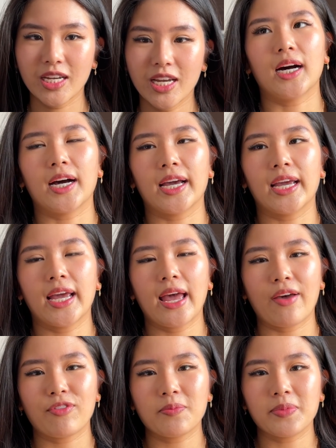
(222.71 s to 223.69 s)
I
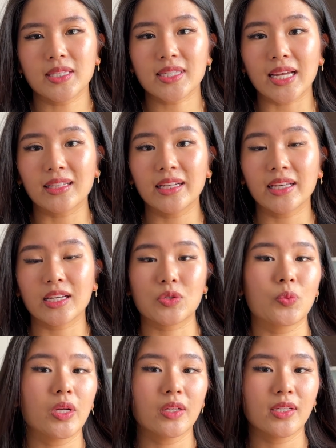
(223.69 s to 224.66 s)
haven't been settling as
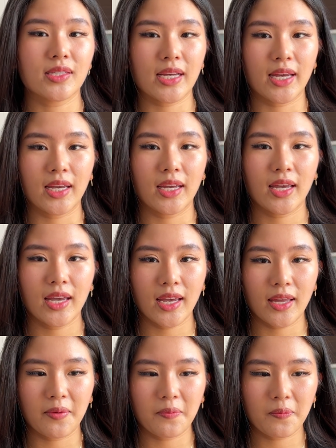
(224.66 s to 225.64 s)
well as I
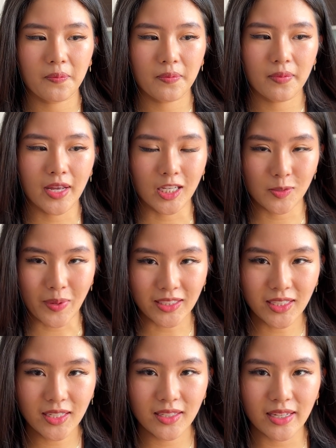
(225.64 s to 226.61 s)
had
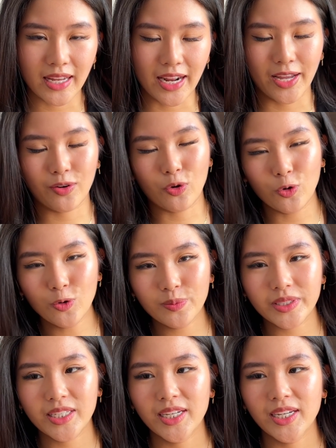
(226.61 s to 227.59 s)
expected and I had hoped.